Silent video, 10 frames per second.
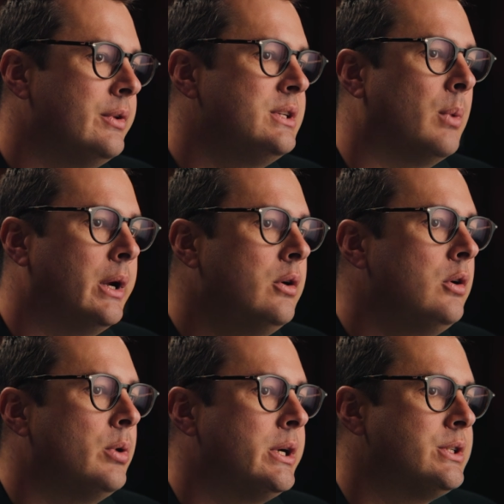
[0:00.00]
these
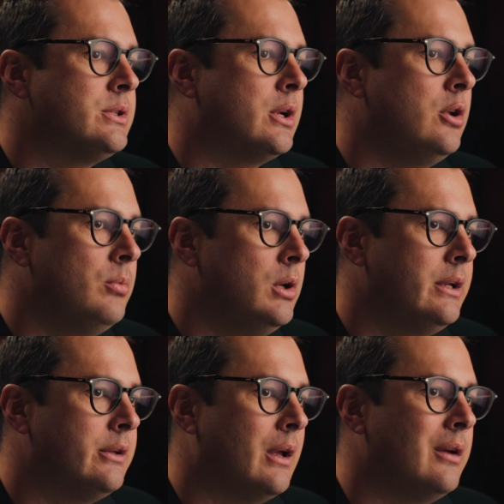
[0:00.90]
microabrasions
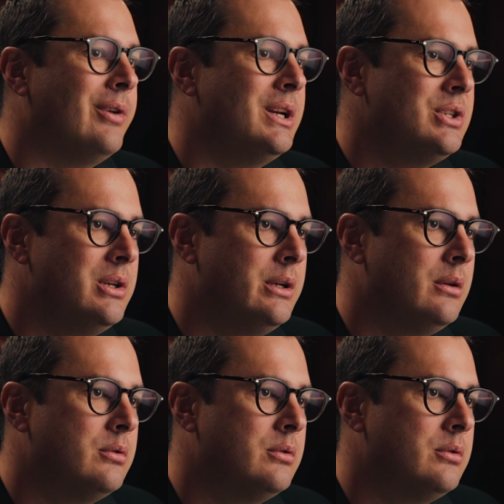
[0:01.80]
accumulate, and eventually